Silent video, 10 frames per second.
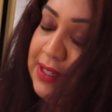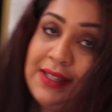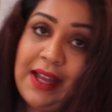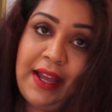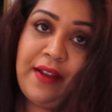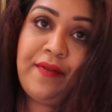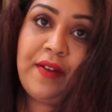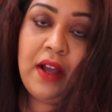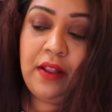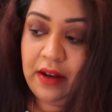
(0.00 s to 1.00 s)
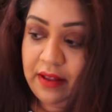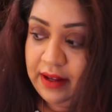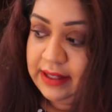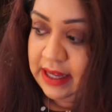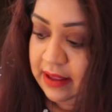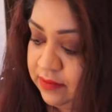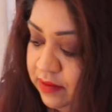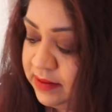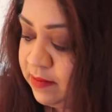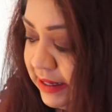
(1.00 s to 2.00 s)
a safe. The only thing I'd say this
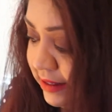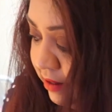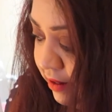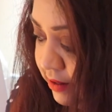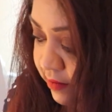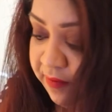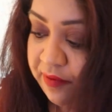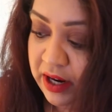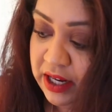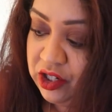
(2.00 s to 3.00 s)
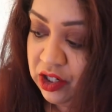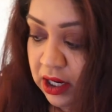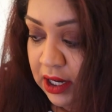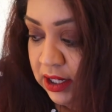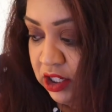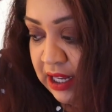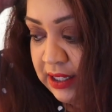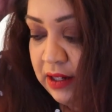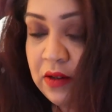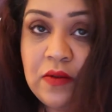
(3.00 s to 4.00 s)
room's missing is a fridge.
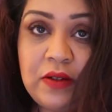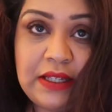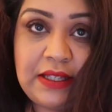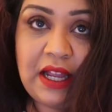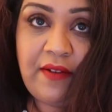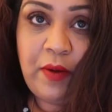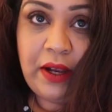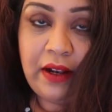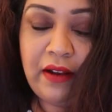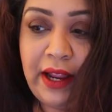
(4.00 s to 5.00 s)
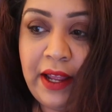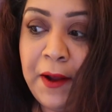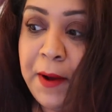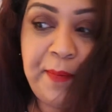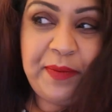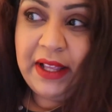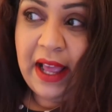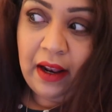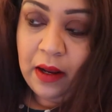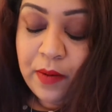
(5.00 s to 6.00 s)
Just did call to see if we could like
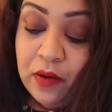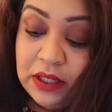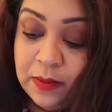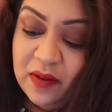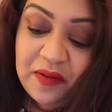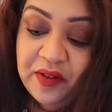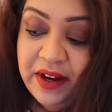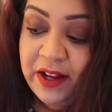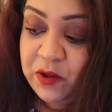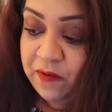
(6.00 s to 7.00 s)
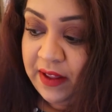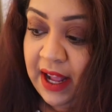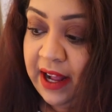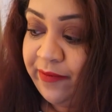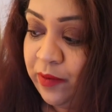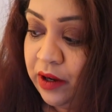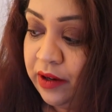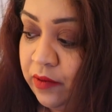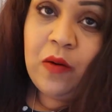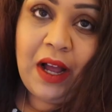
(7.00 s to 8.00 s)
get like a portable fridge, or if they have
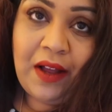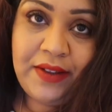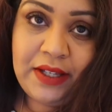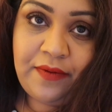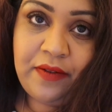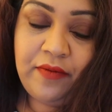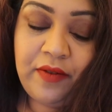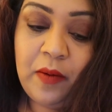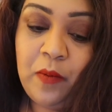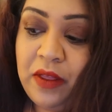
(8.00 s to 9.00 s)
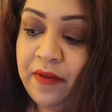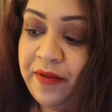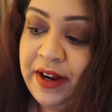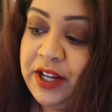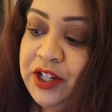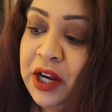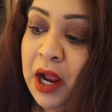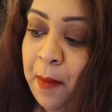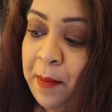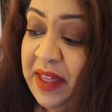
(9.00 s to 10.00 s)
one, or have a different room with a fridge,
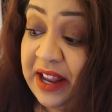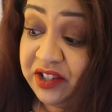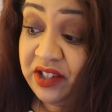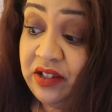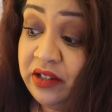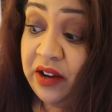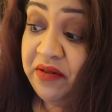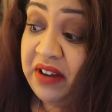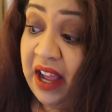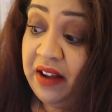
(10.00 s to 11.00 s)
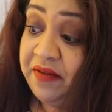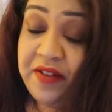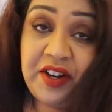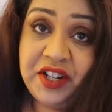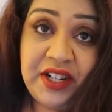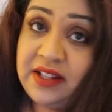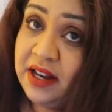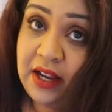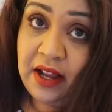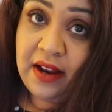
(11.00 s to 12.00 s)
but they just don't have fridges
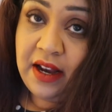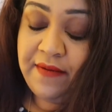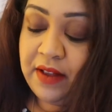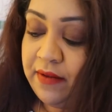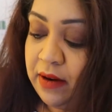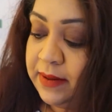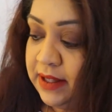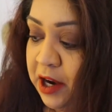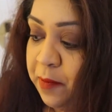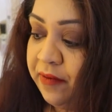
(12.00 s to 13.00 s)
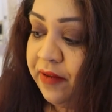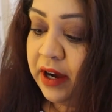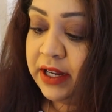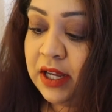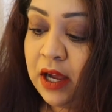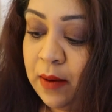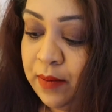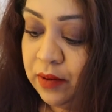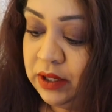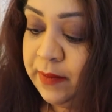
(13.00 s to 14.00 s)
in any of their rooms. They don't provide
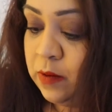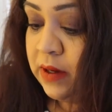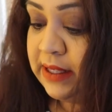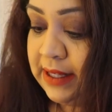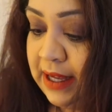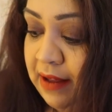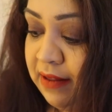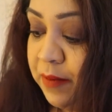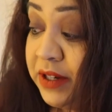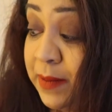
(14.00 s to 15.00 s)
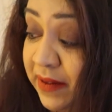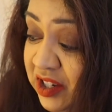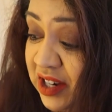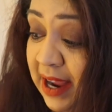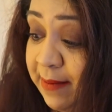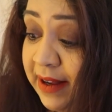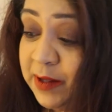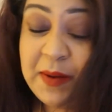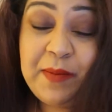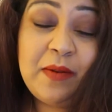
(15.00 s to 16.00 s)
portable ones either, which is a bit of a shame
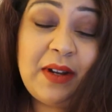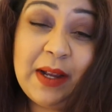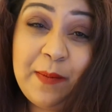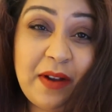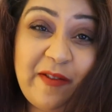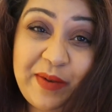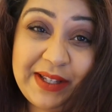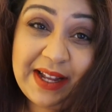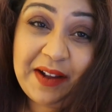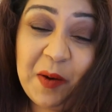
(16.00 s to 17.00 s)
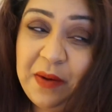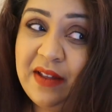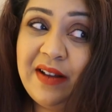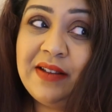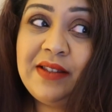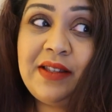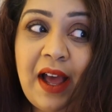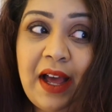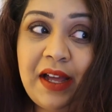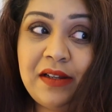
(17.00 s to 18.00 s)
because we brought like a bottle of Prosecco with us
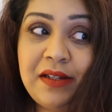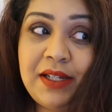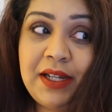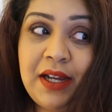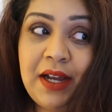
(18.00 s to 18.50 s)
and